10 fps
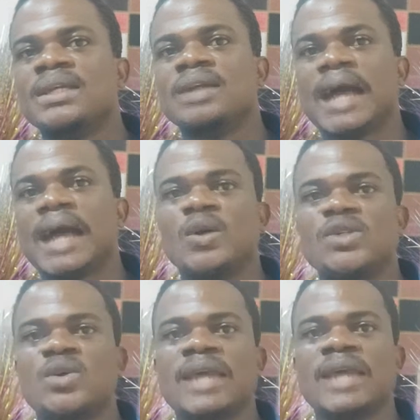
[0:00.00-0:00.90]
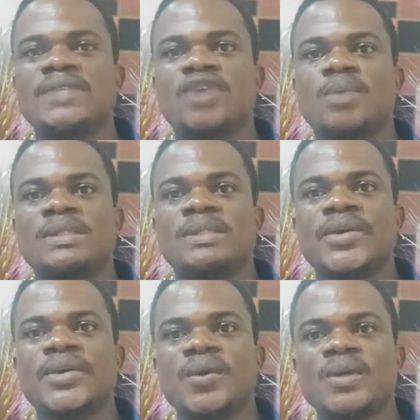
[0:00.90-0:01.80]
And you also get from
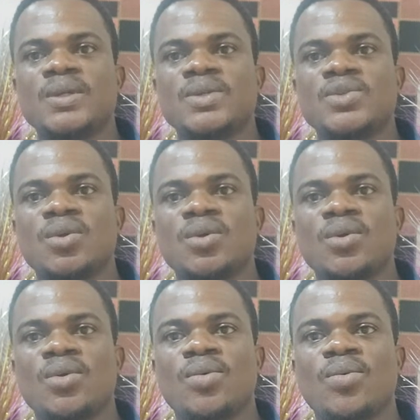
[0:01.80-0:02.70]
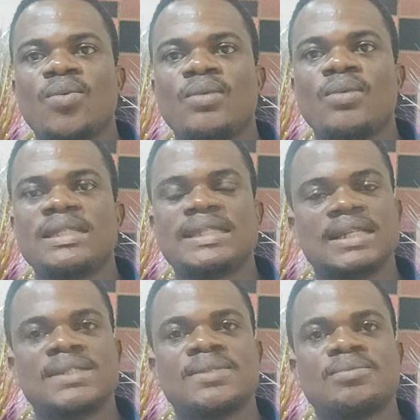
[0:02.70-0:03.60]
0 to
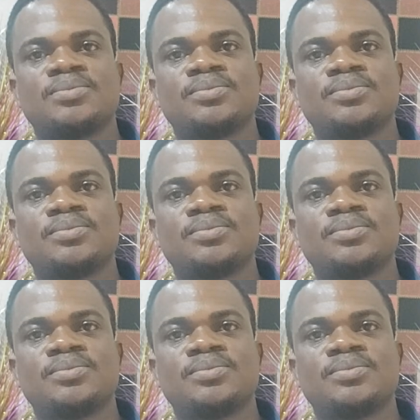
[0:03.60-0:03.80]
6.